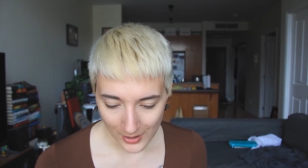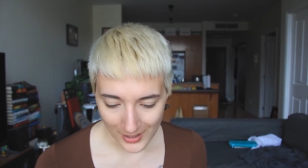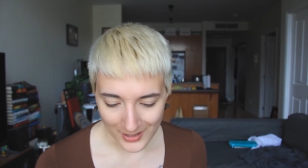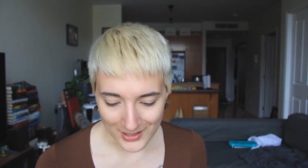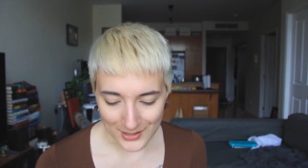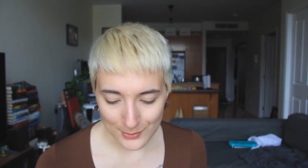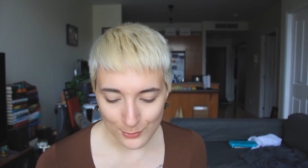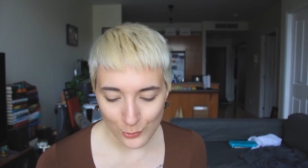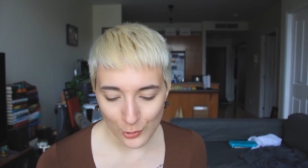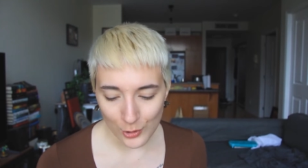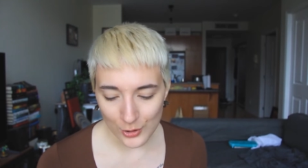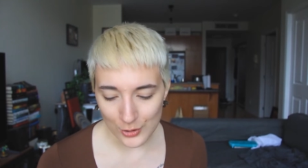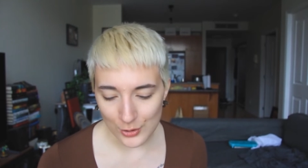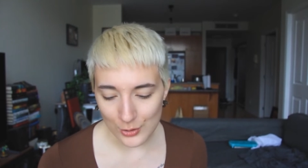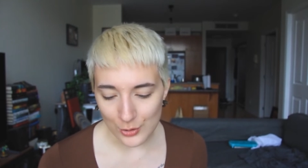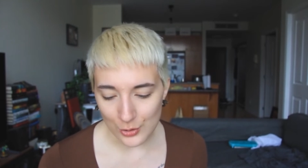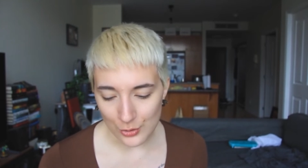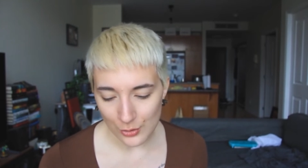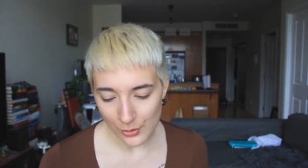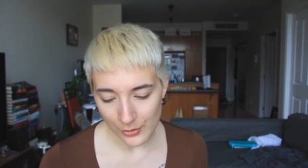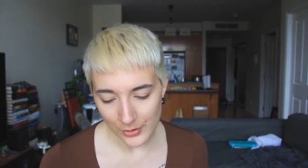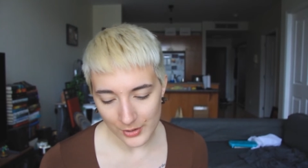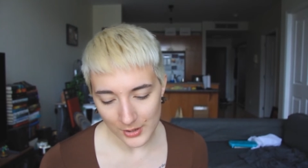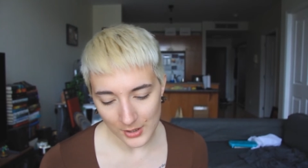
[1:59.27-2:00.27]
It's more
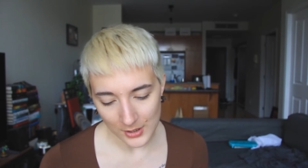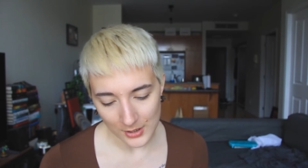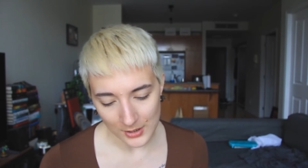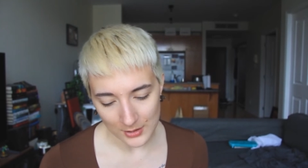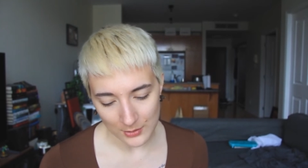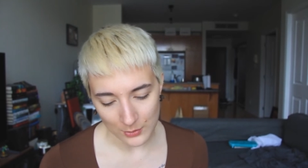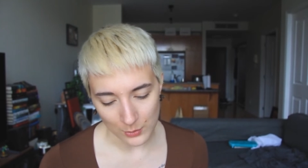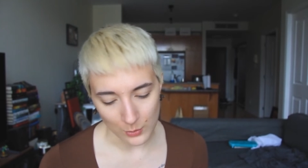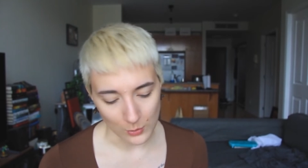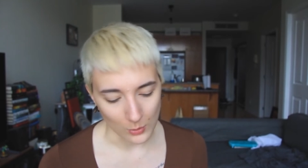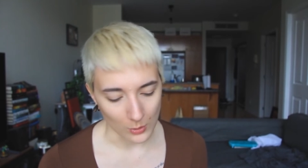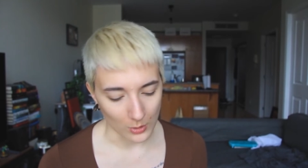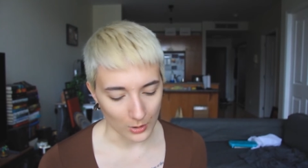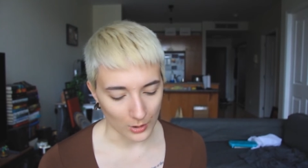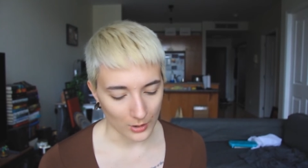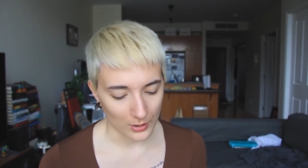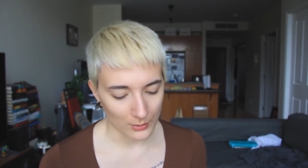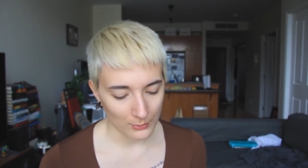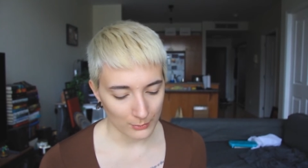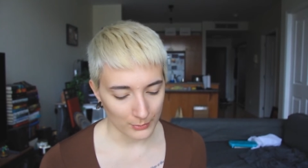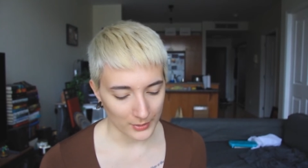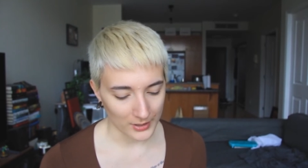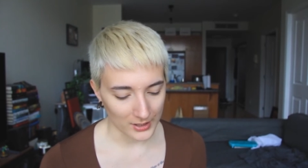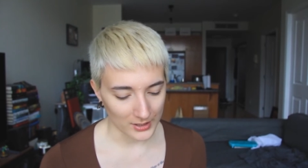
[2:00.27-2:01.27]
neutral than it is
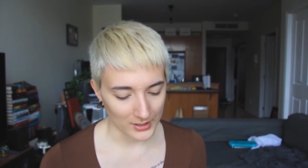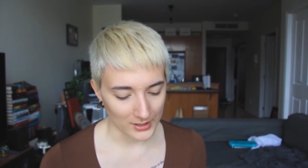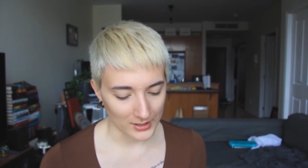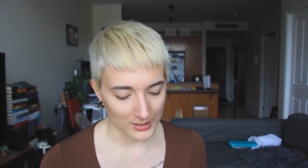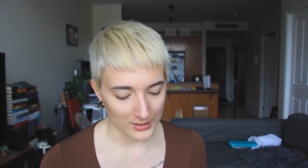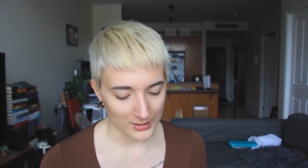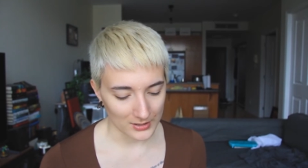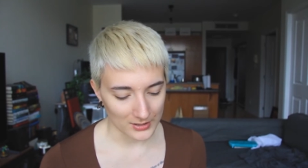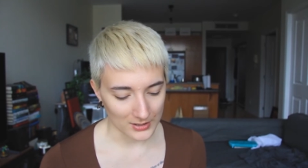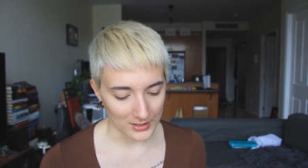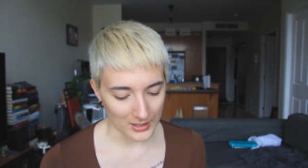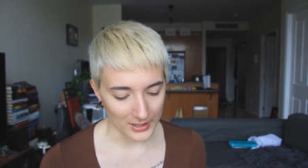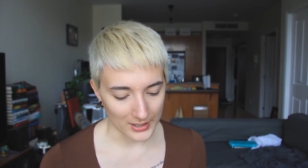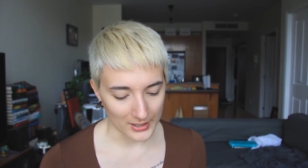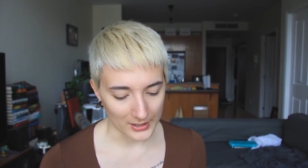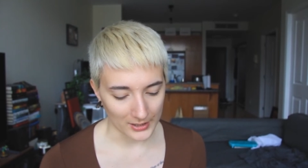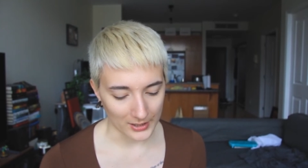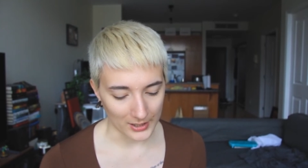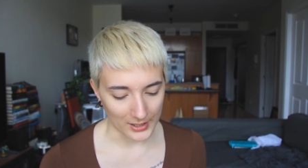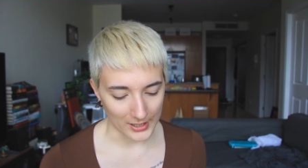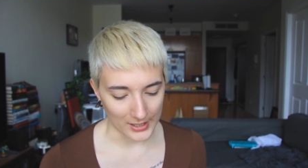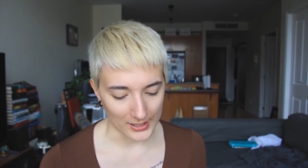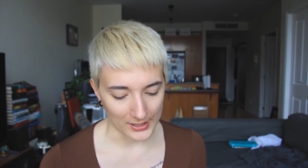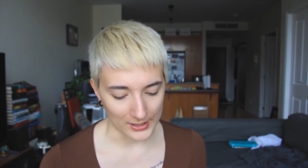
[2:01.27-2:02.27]
warm, but it is
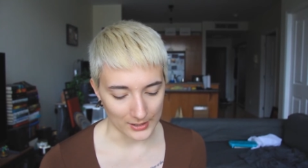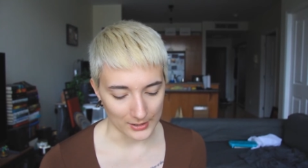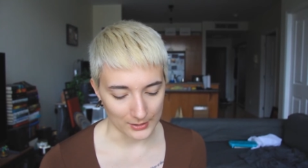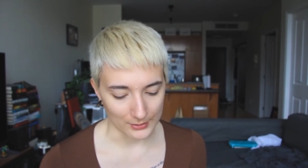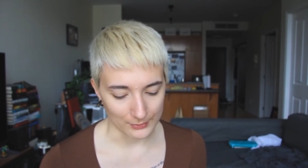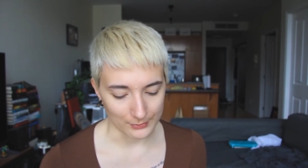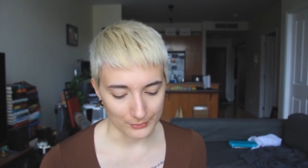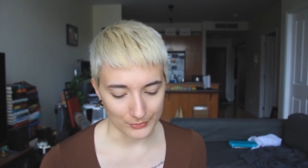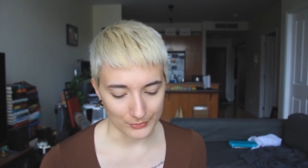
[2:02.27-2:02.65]
like a,